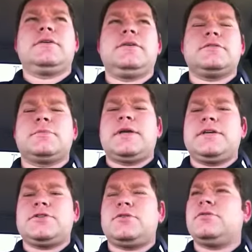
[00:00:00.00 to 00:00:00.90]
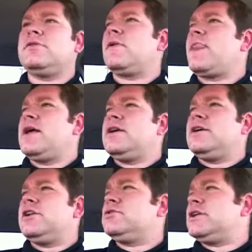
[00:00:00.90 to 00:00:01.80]
here's my issue.
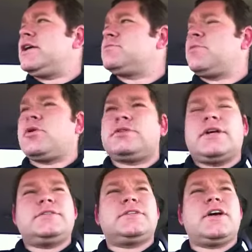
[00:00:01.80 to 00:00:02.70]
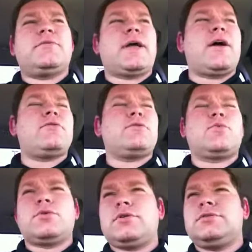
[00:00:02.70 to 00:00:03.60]
You know, today is my birthday and stuff. How in the
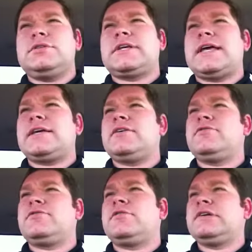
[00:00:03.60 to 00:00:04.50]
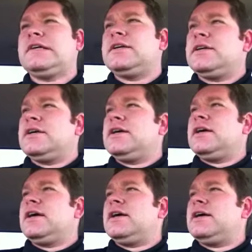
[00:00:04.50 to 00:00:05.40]
world does that give...
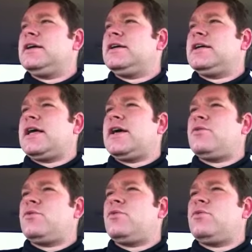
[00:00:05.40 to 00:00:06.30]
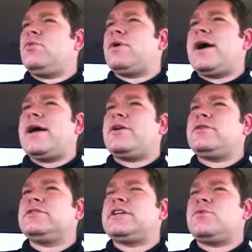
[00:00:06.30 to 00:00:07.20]
why? I
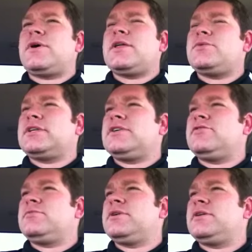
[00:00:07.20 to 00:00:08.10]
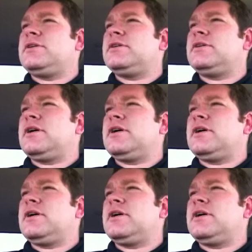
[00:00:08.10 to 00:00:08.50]
don't understand why that would give me